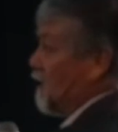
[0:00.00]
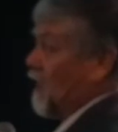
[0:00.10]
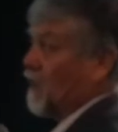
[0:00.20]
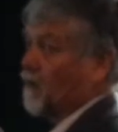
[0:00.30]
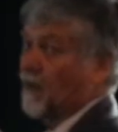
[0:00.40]
the
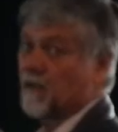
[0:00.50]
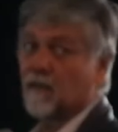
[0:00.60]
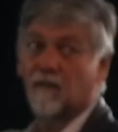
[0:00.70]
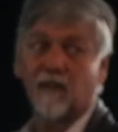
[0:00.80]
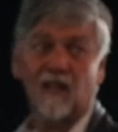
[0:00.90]
data
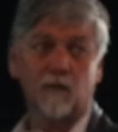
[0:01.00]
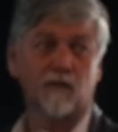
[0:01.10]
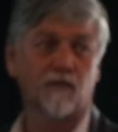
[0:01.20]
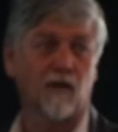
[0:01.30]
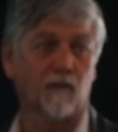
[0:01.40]
that's
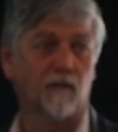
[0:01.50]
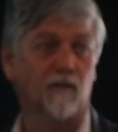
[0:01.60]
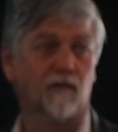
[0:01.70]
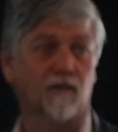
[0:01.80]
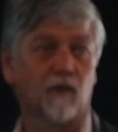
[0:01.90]
available
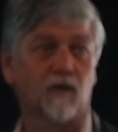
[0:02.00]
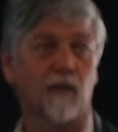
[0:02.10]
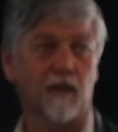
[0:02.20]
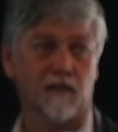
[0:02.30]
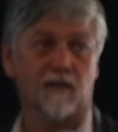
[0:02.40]
from
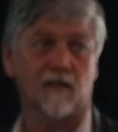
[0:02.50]
Flora,